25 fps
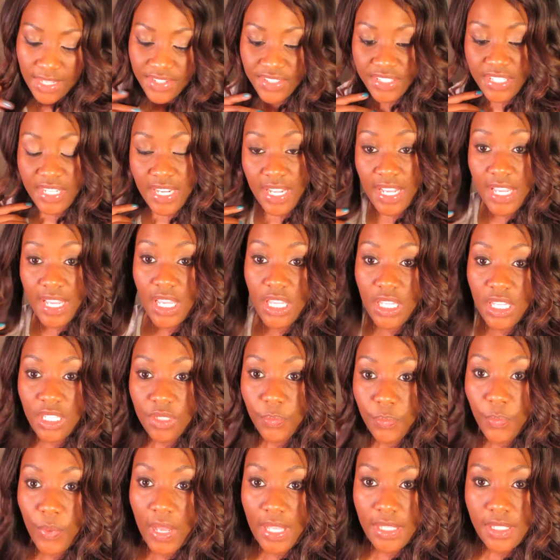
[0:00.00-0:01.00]
Today
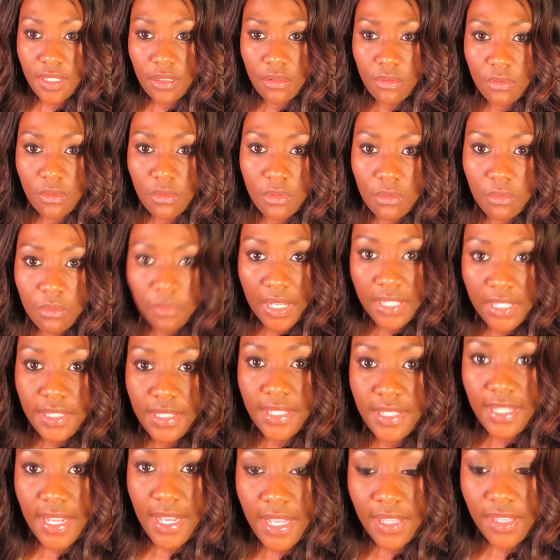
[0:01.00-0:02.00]
is
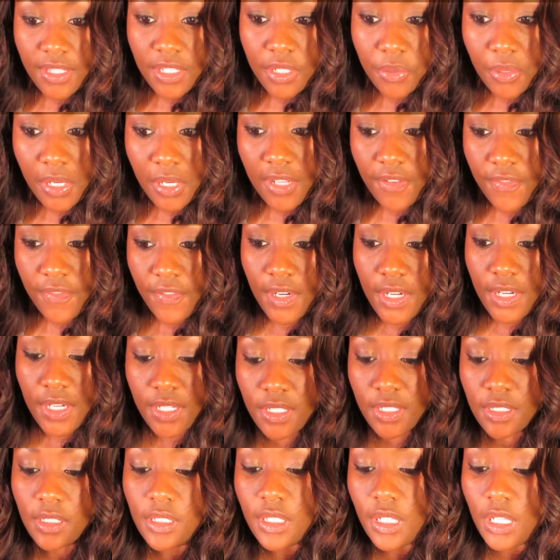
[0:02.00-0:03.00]
Wednesday, the
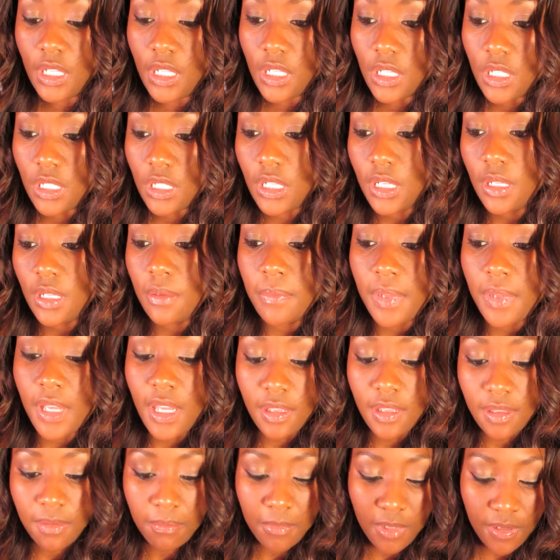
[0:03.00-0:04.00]
21st, and I'm
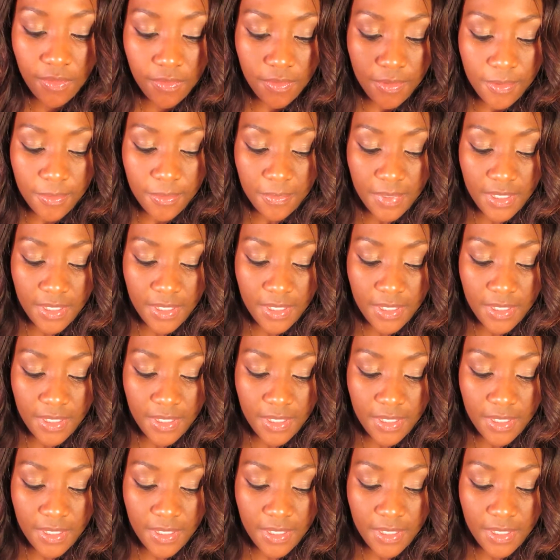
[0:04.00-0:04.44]
back in my room